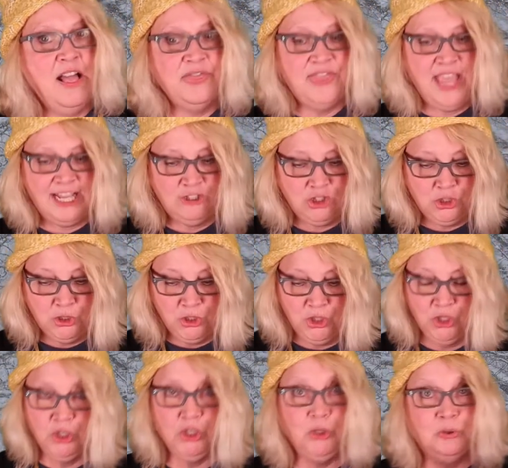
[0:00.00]
that
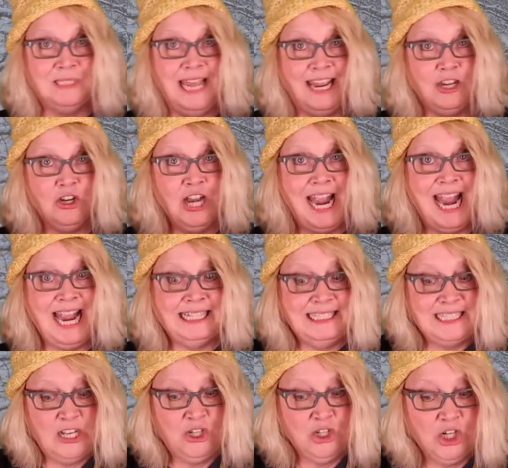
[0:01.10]
you take your
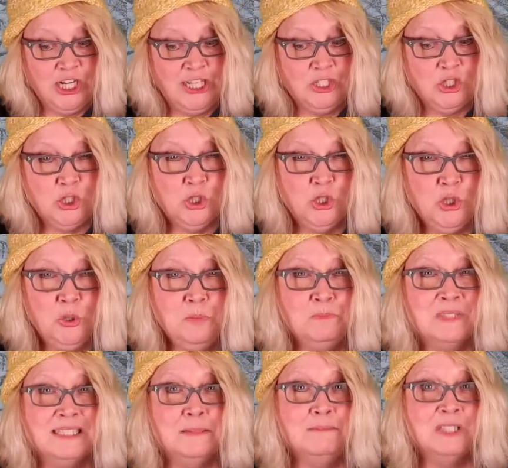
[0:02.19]
hands and you're going to scoop
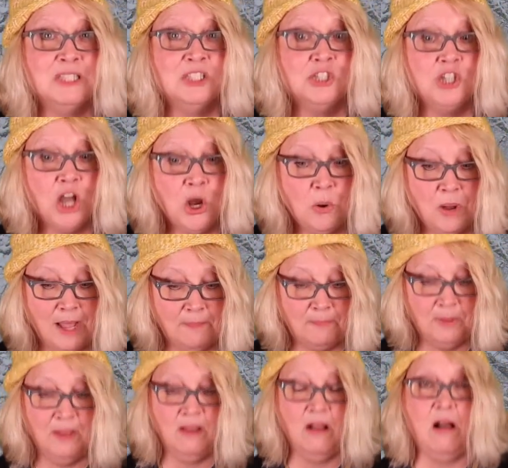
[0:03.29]
some snow
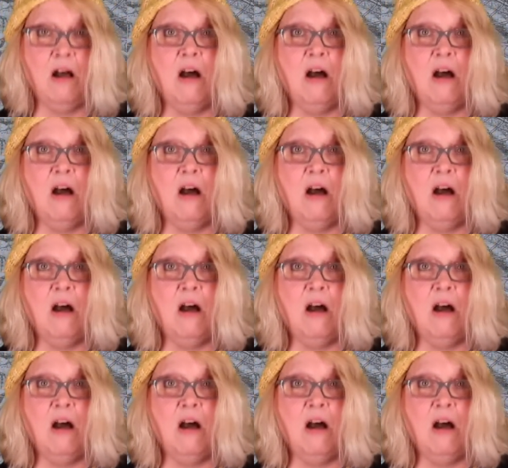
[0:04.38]
up